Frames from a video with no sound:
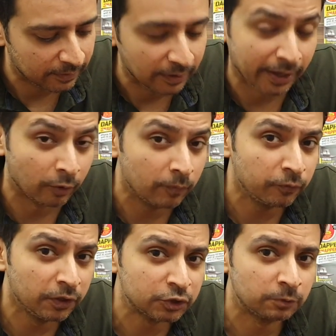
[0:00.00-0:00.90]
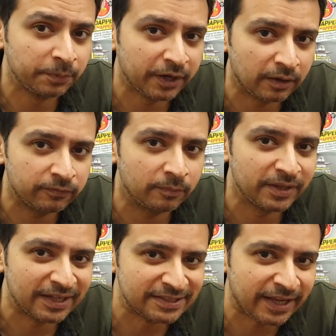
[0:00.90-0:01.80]
And hopefully it should pick it up from
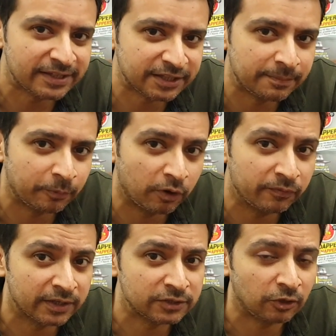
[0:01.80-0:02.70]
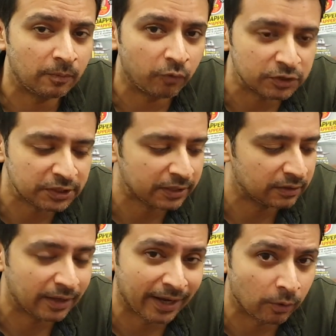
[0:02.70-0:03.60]
the exact same point stopped watching it
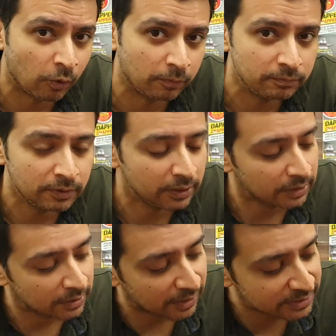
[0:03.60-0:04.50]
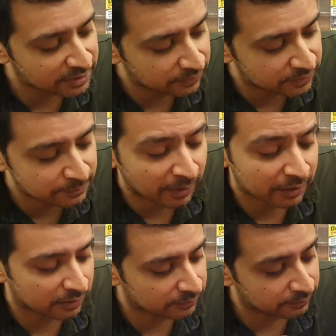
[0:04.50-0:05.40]
at home. Let's see if it's smart
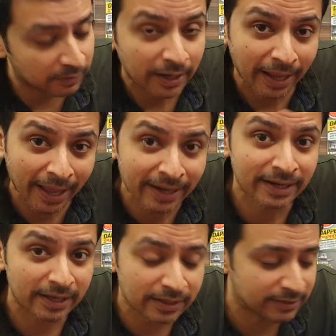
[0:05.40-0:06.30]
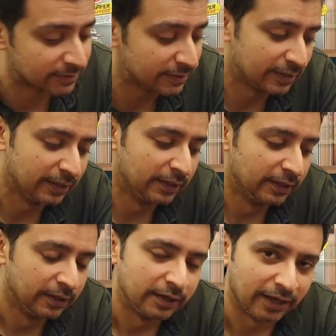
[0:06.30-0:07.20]
enough. And it is.
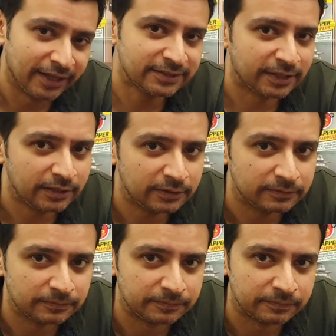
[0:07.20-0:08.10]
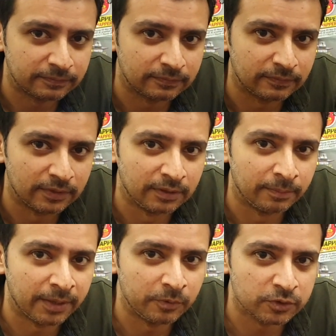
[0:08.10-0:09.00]
Alexa,
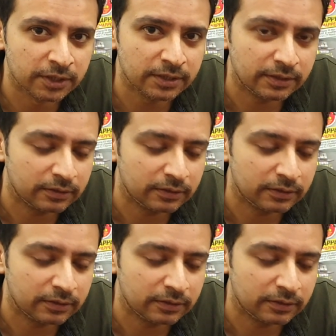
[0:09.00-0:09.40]
play music.